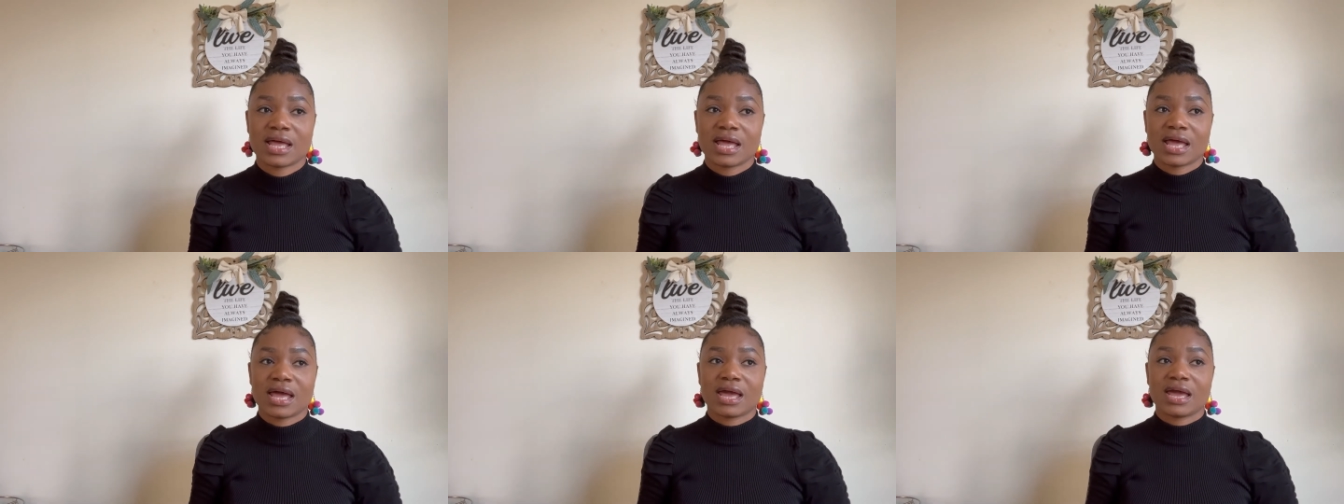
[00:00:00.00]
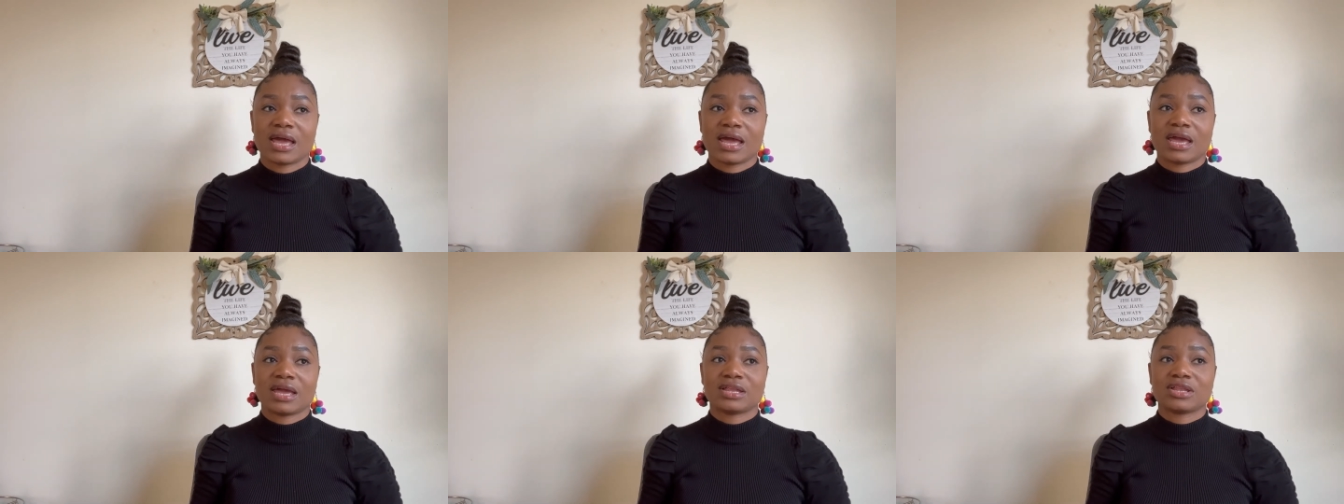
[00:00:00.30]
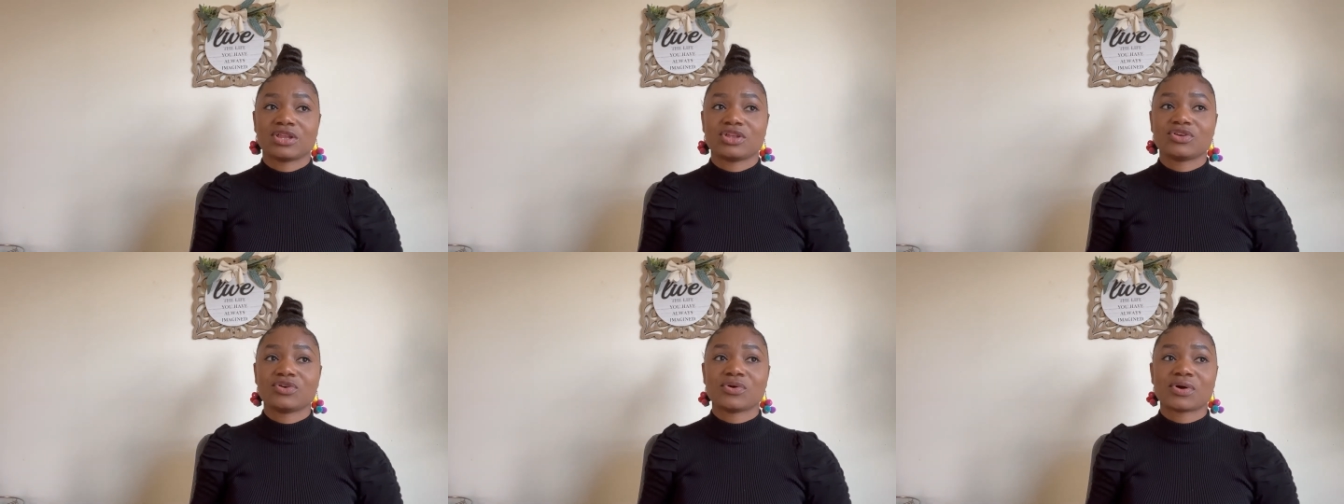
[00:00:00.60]
and
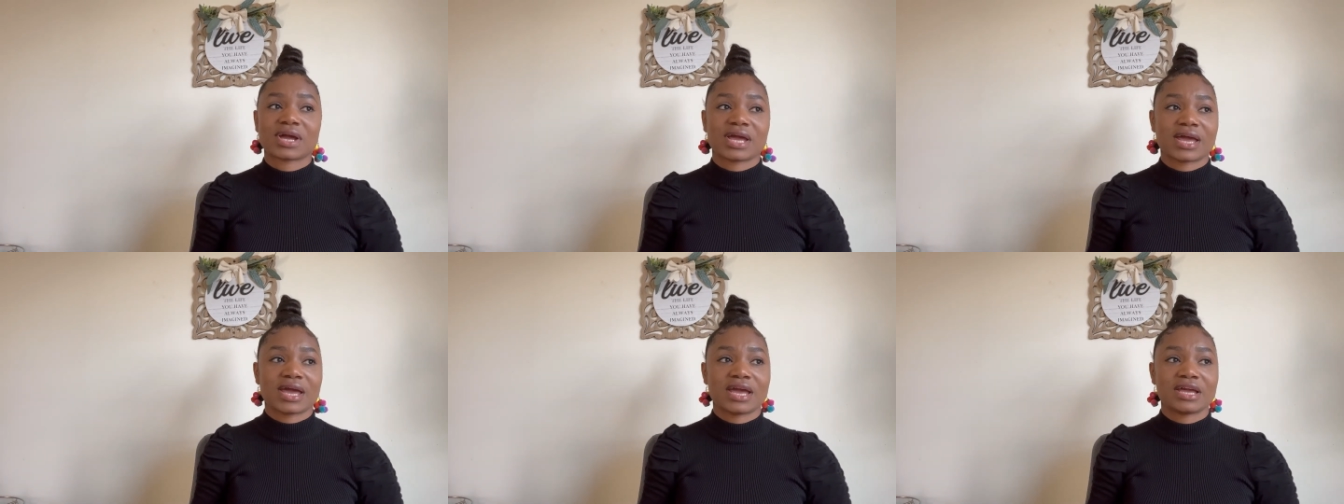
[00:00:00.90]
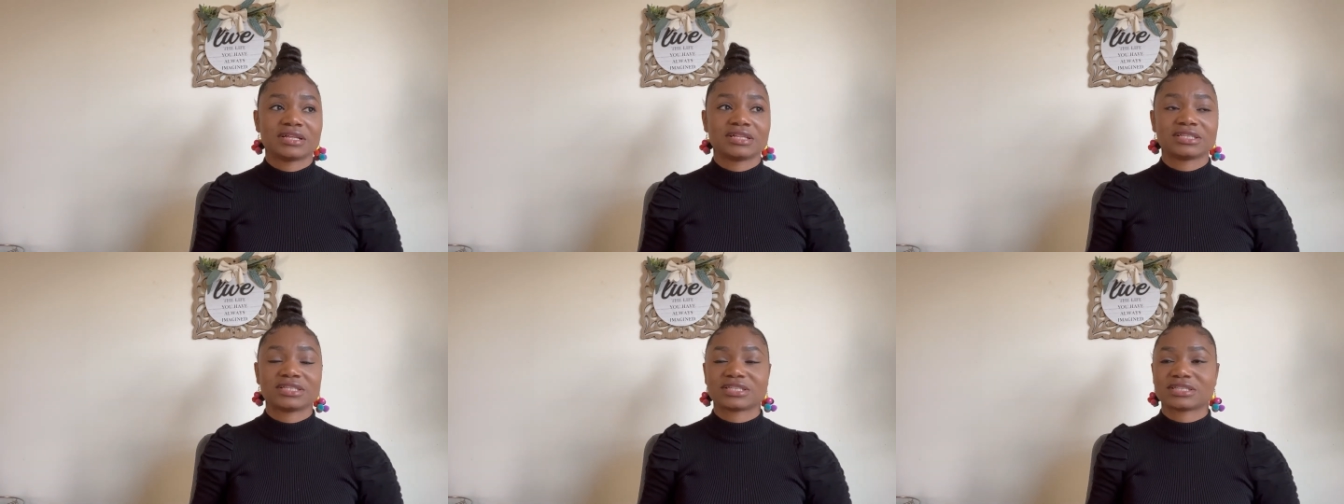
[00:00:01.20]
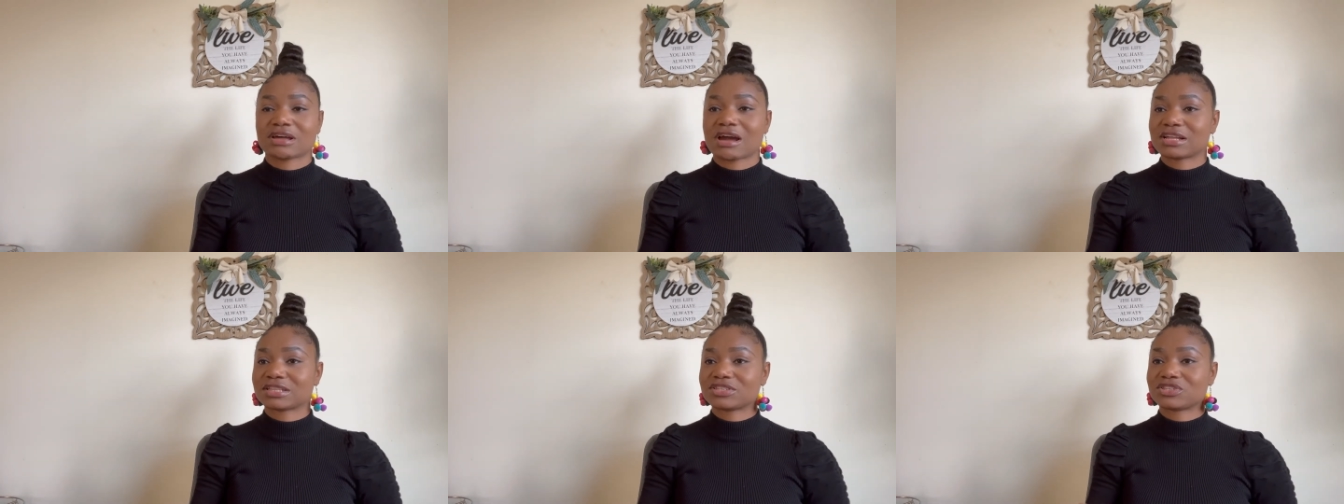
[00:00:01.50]
you can't
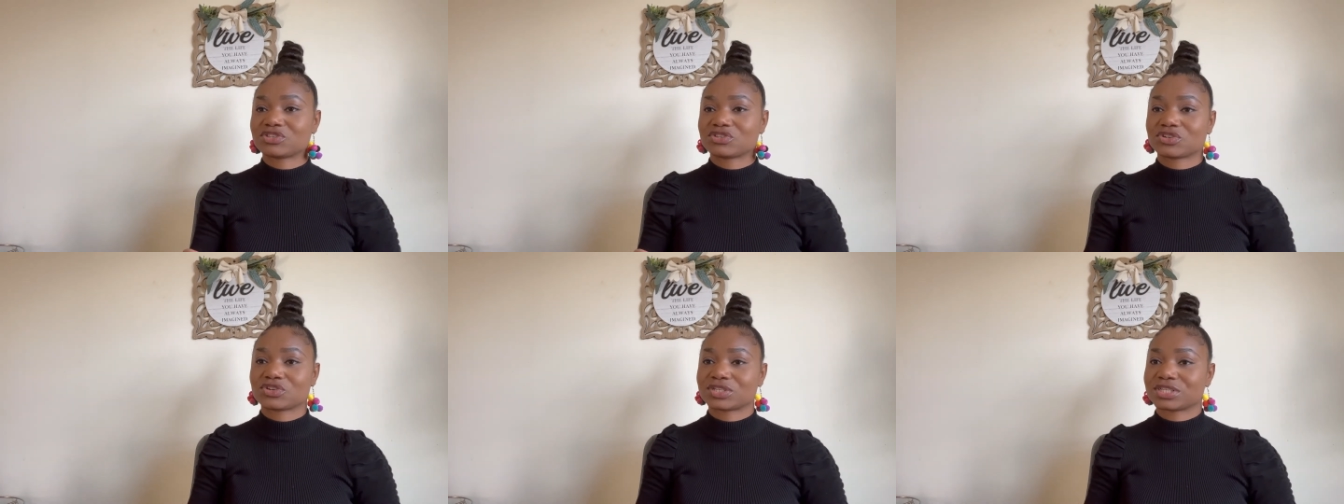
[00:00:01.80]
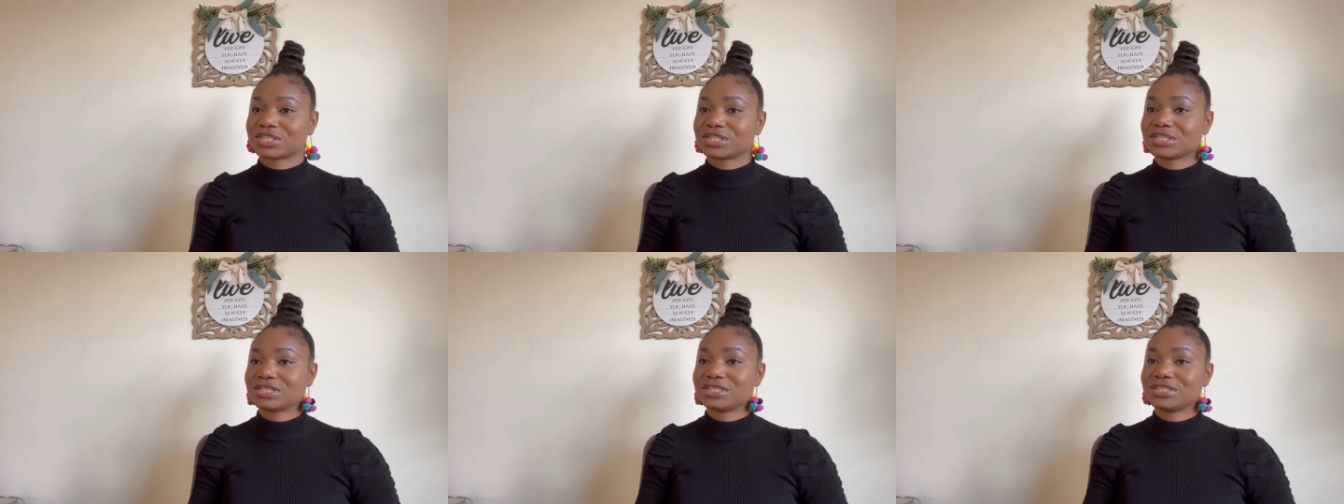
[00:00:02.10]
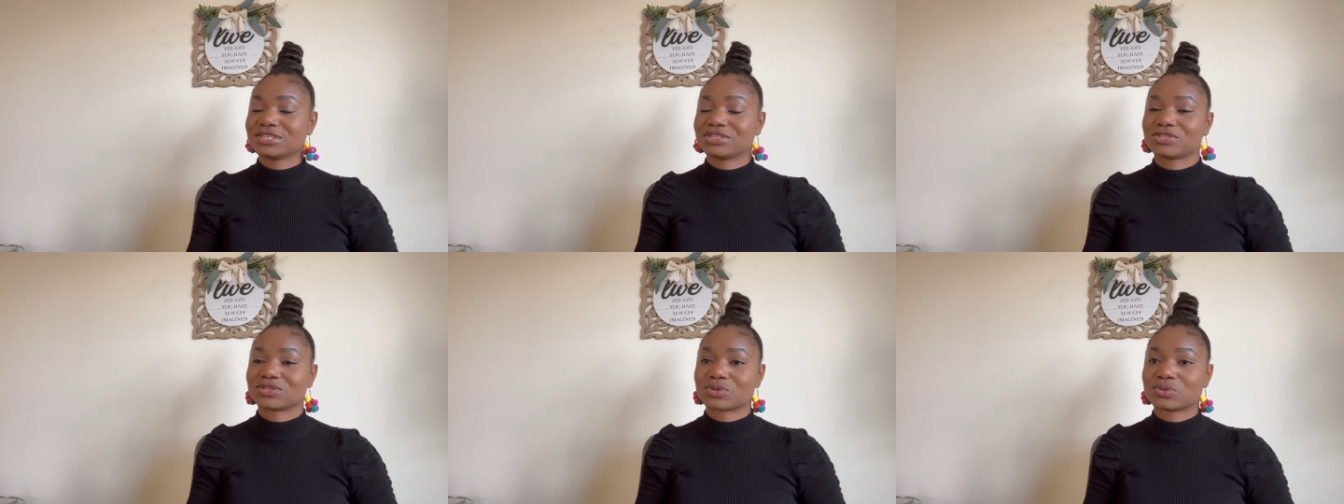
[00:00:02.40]
start searching
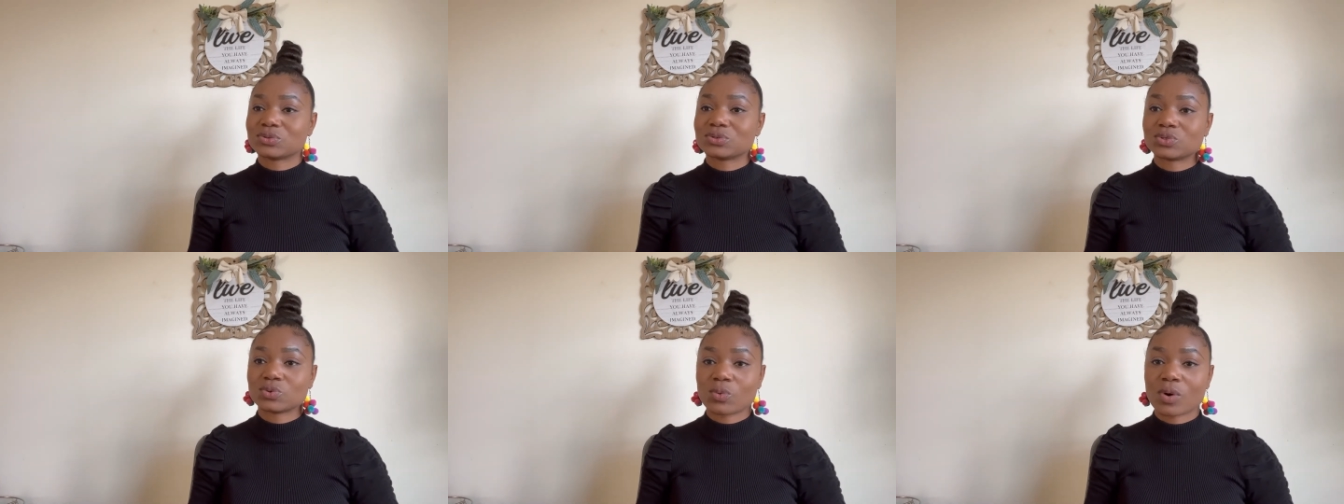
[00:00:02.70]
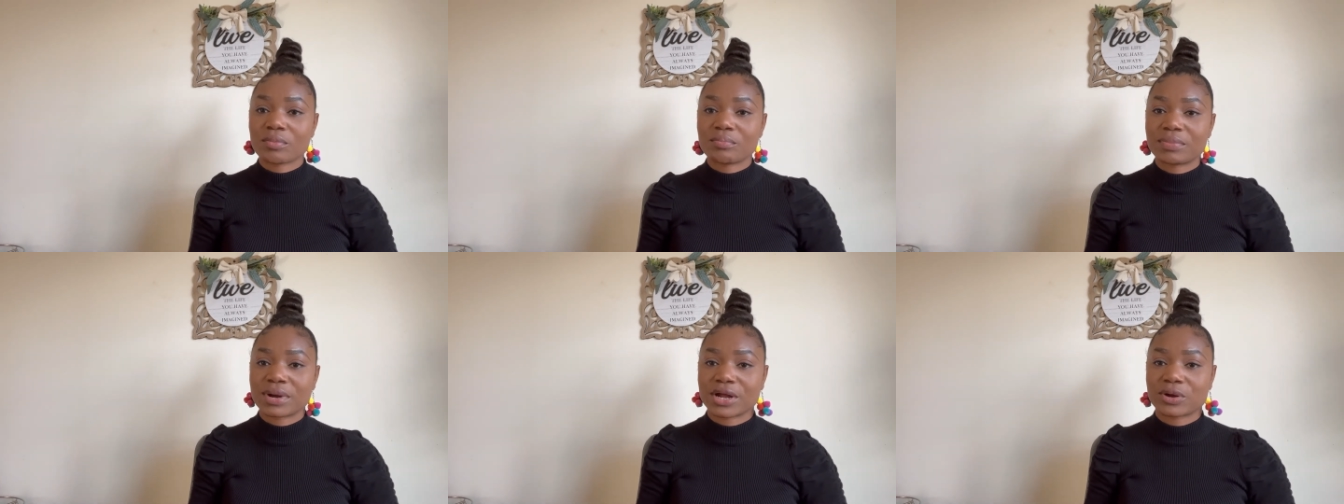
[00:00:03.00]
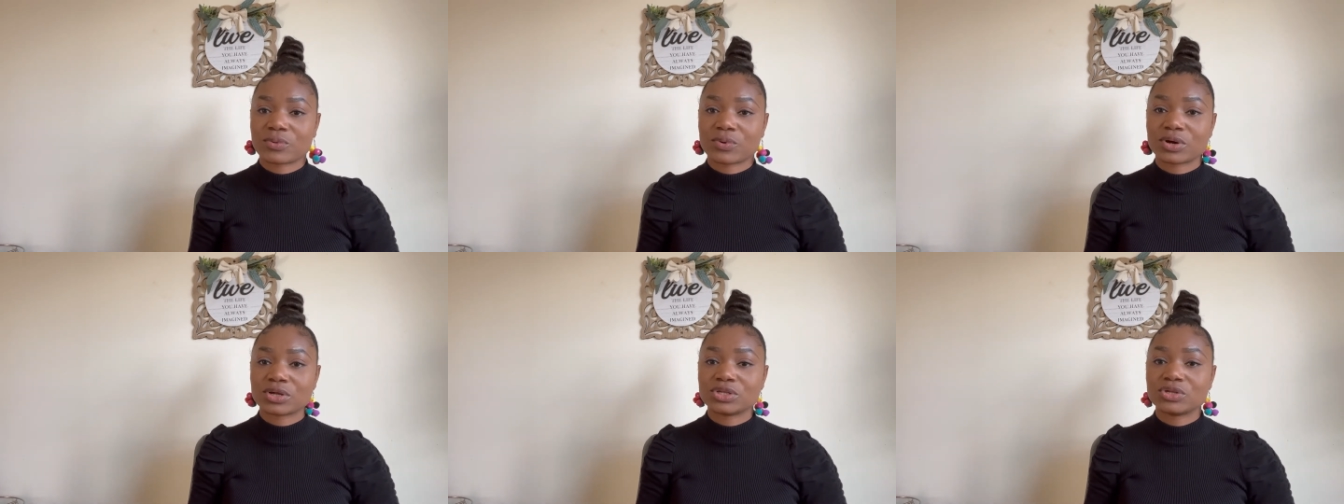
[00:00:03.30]
these schools one by
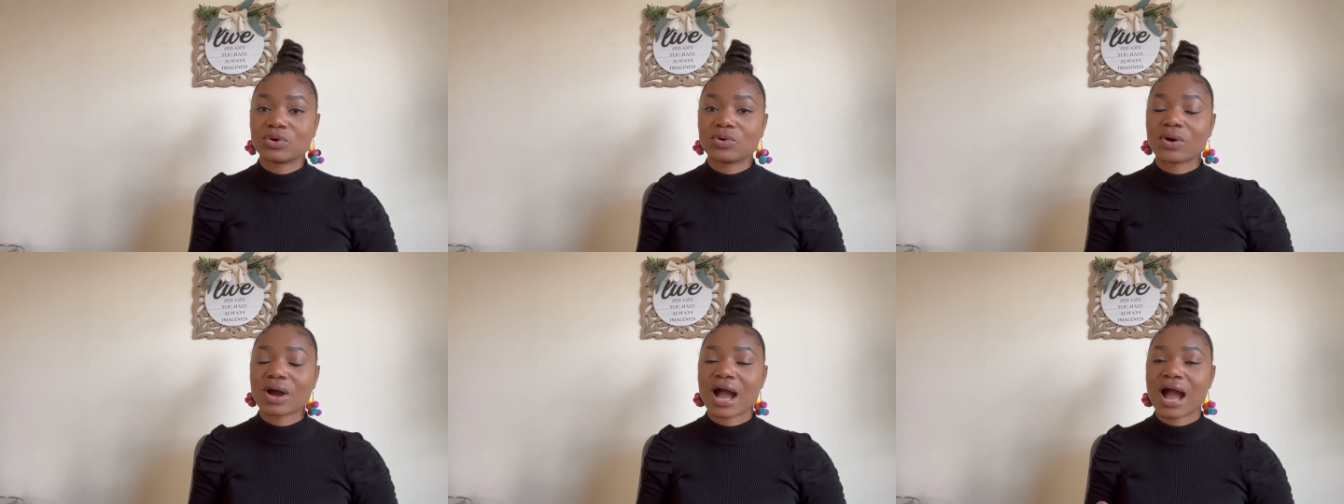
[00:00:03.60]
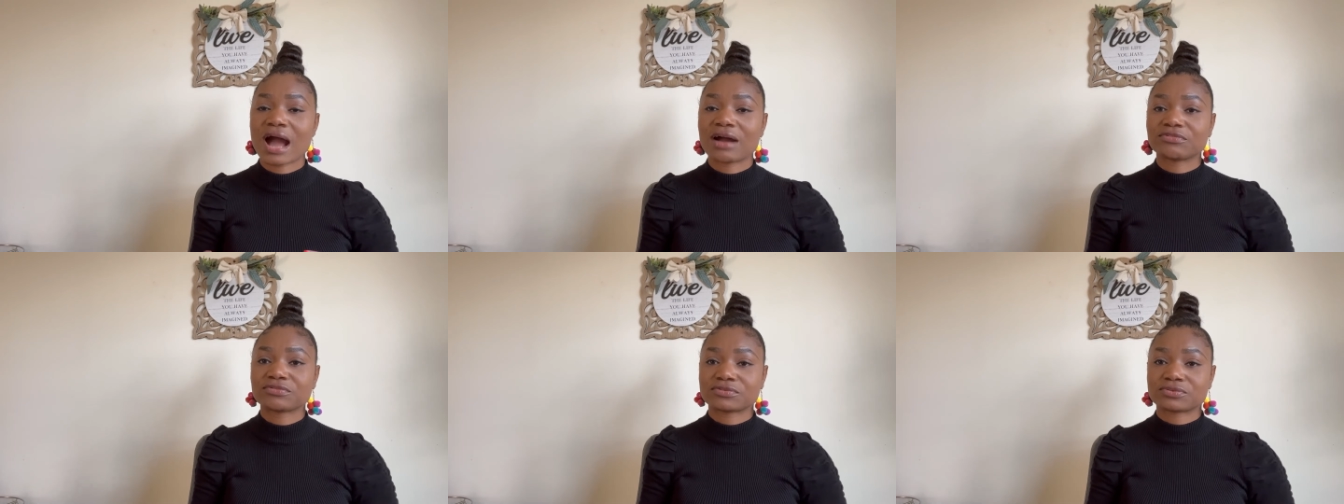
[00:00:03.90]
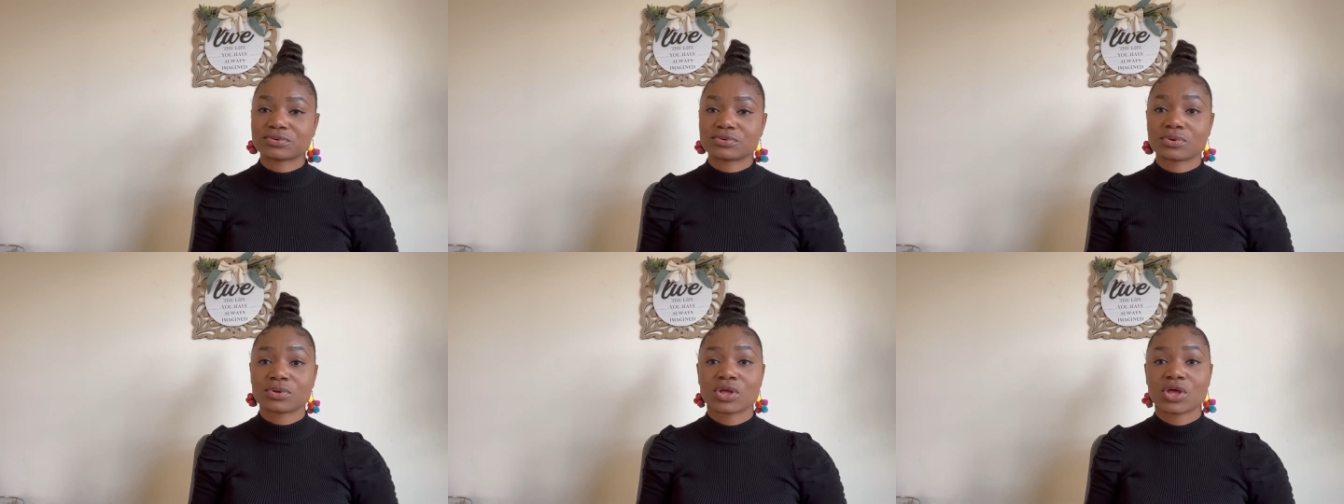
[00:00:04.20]
one. You have
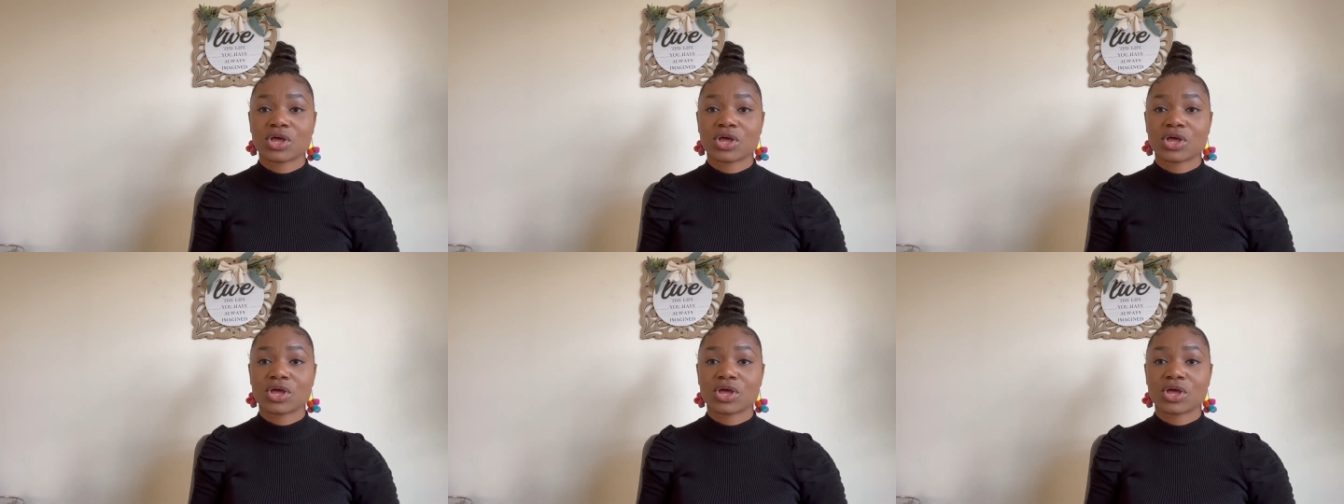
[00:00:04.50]
to